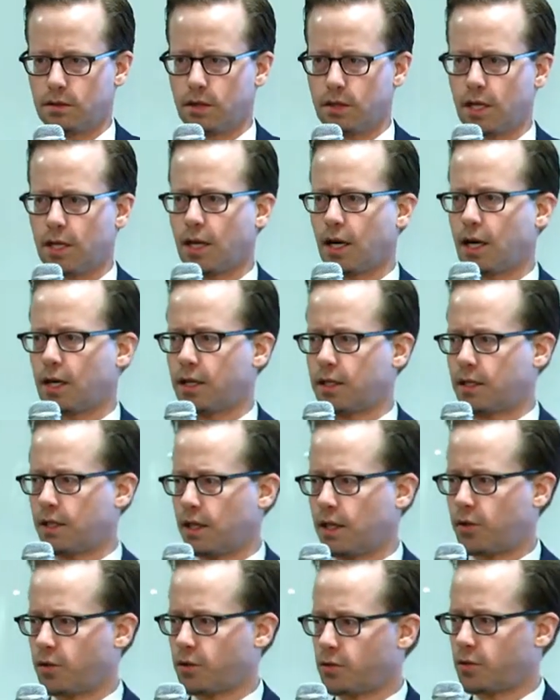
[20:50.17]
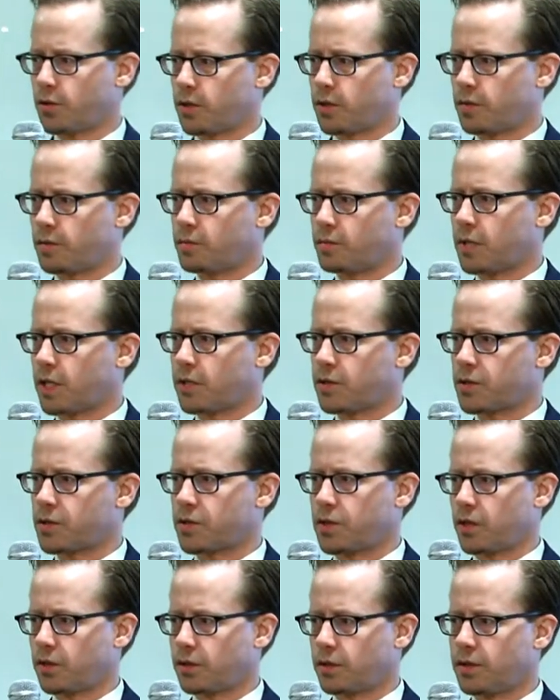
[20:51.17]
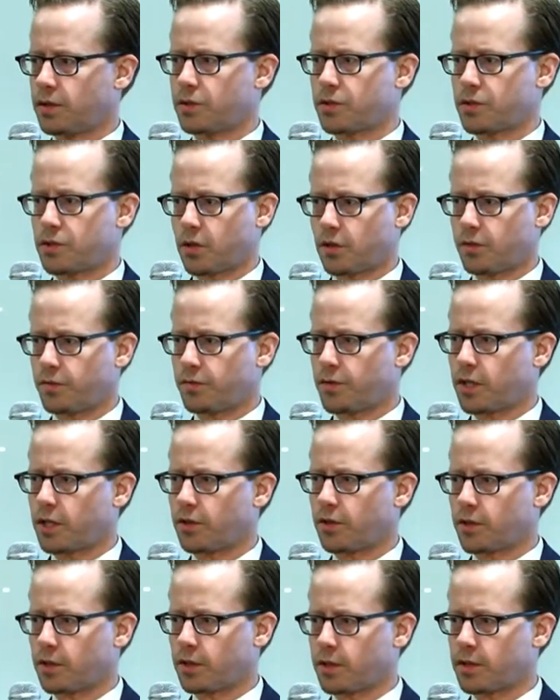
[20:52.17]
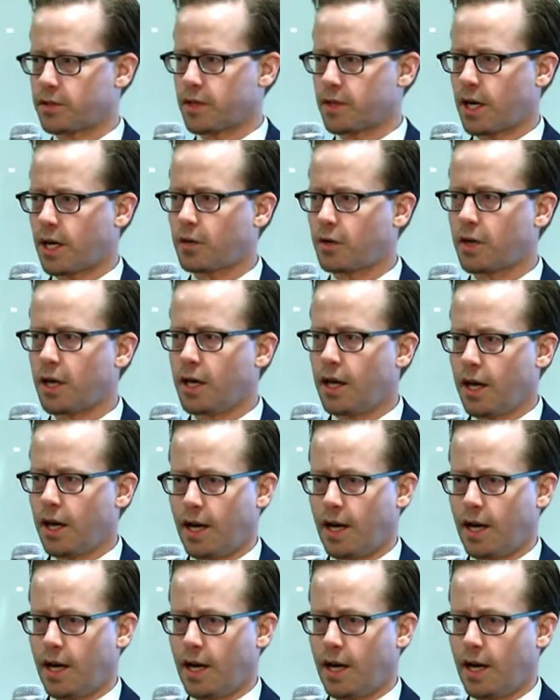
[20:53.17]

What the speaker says: AI and an algorithm necessarily to start figuring this out.